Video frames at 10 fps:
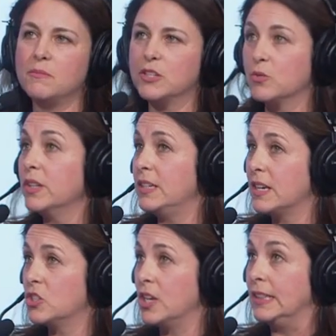It's really
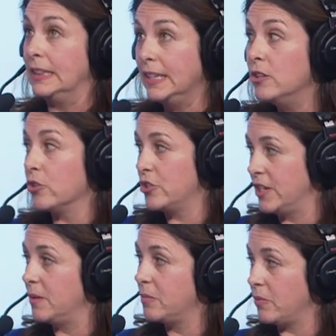next-gen
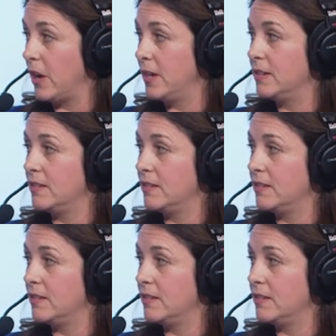leadership, right,